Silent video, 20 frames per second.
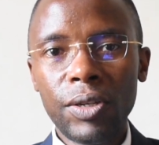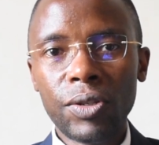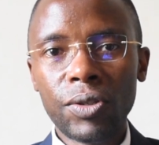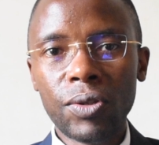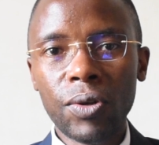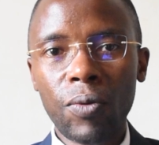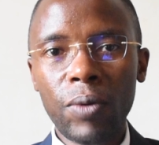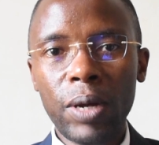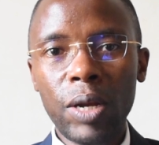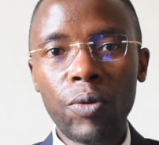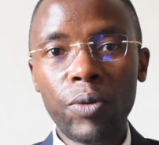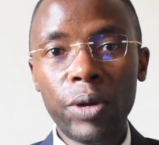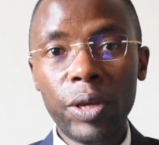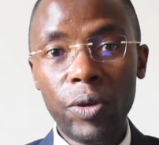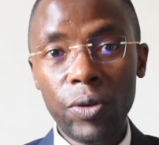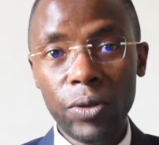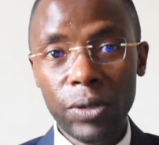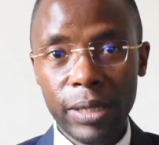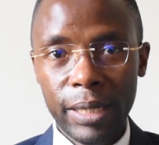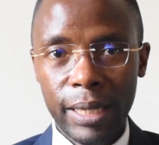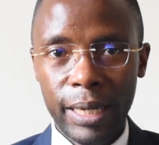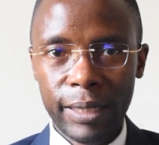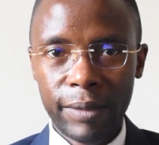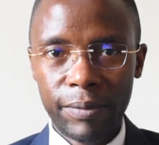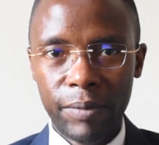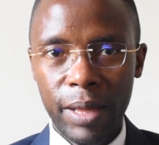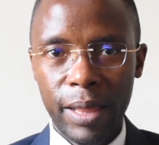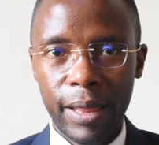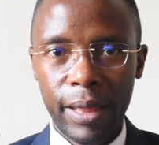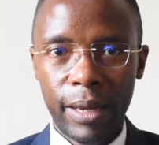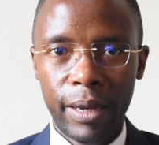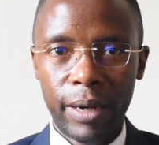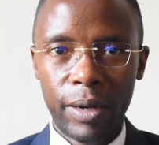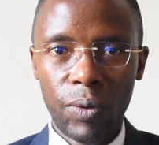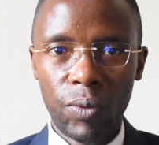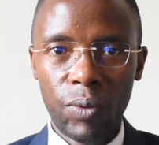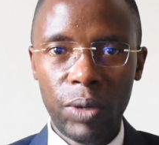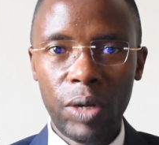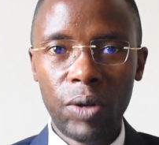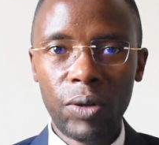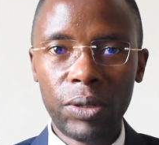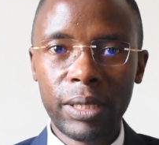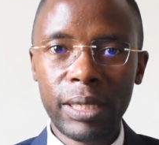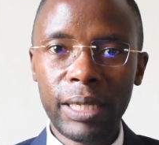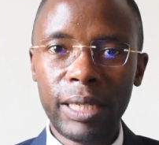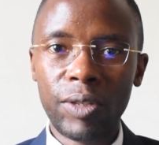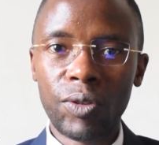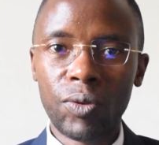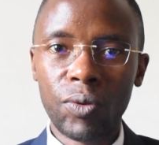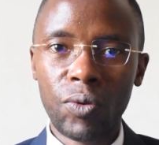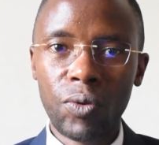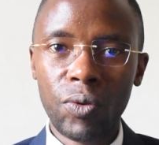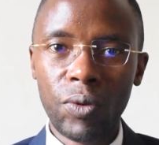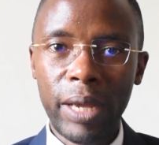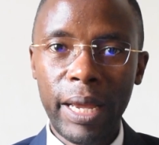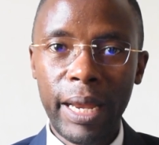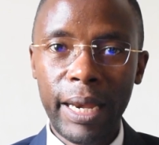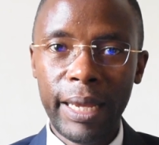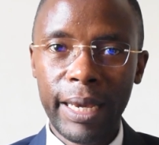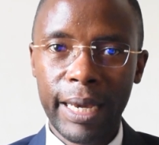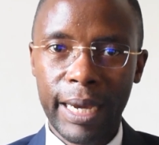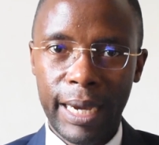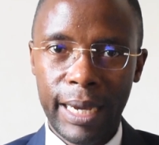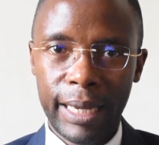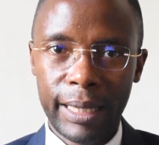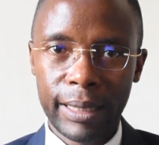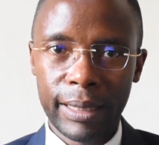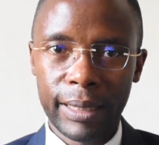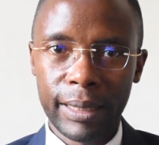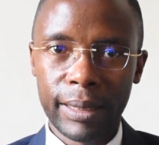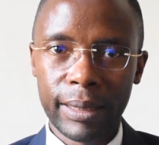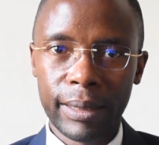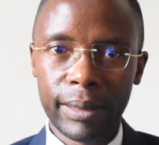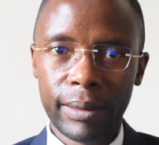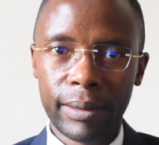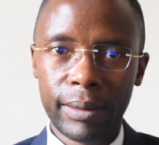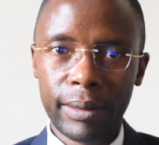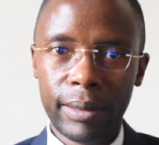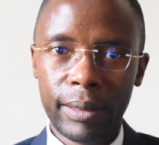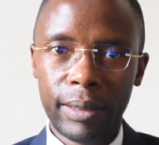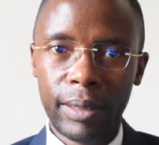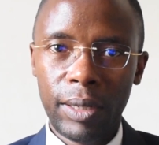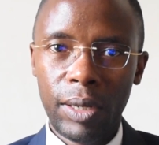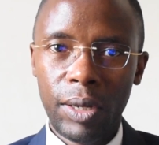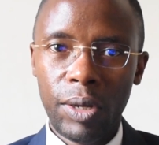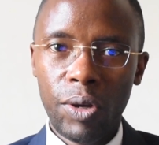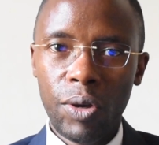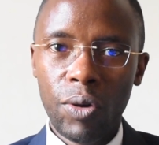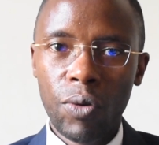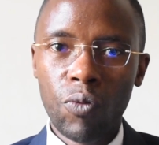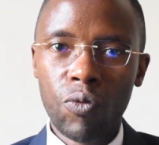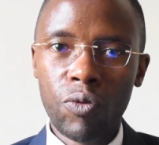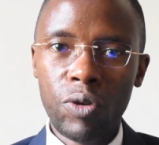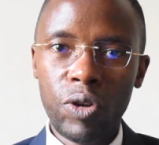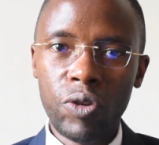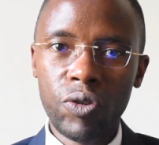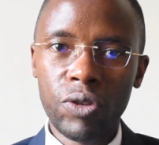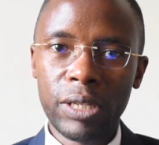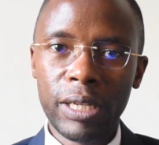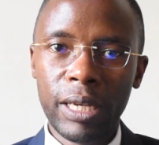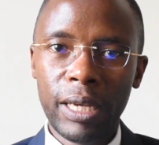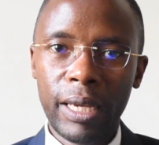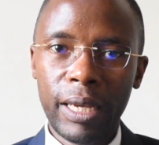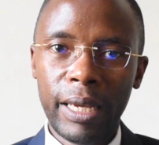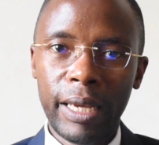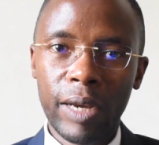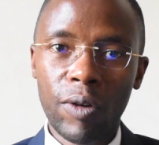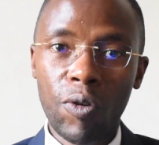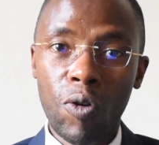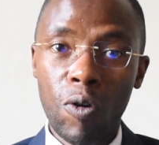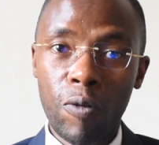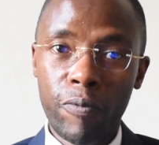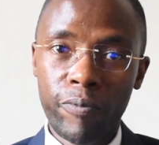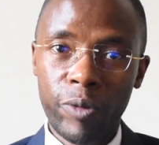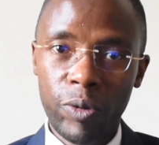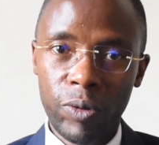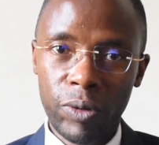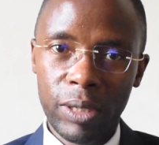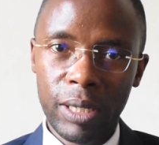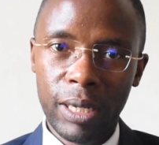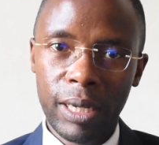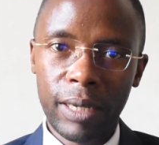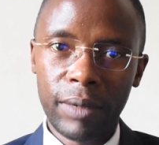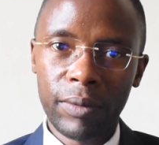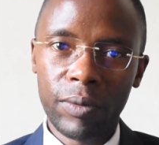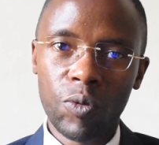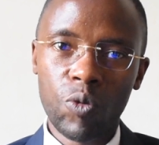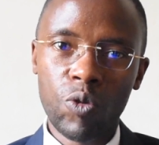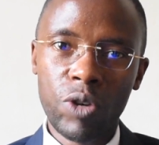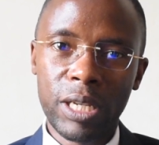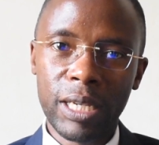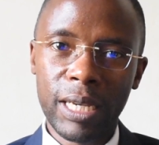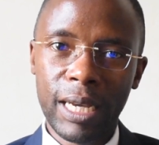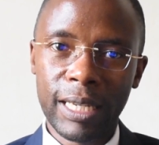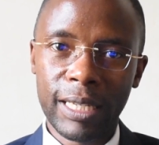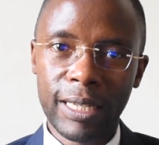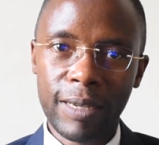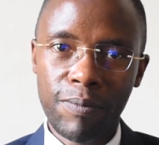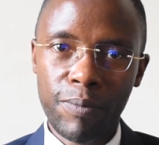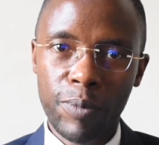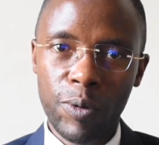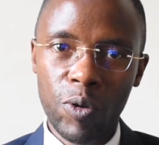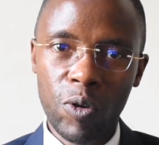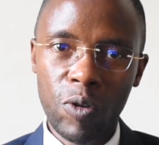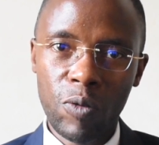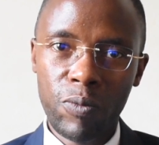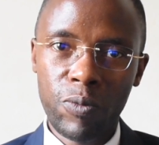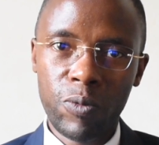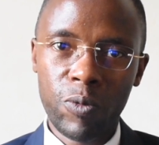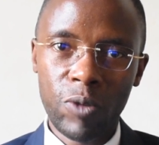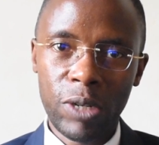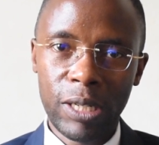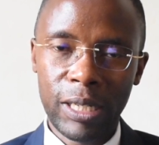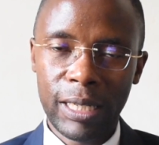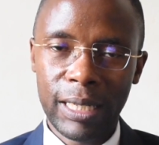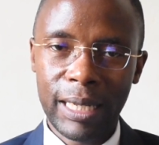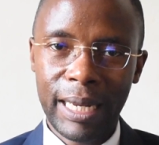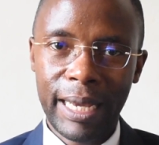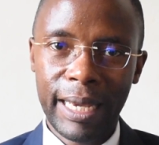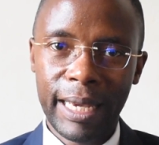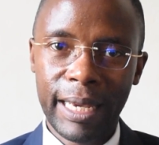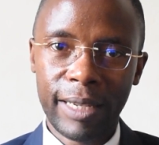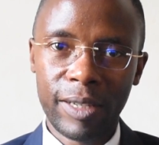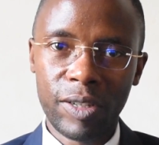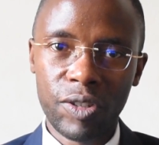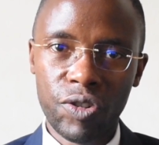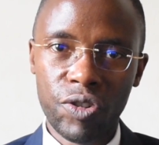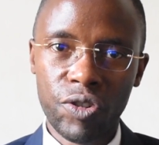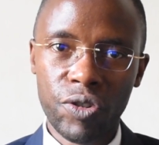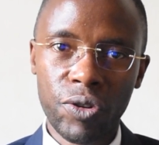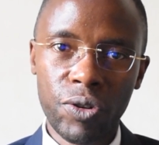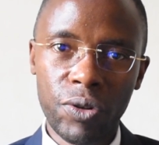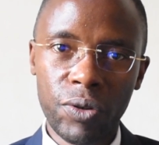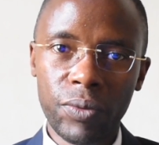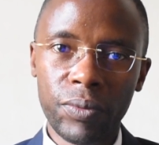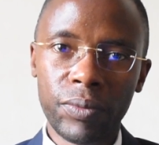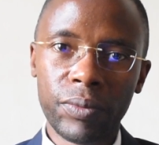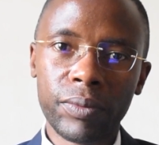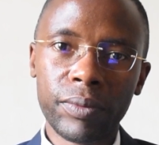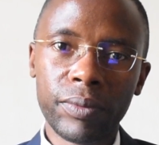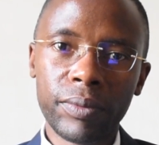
So when we use that method, we don't need to do any cuts. We use a computer which has a probe which is like a straw.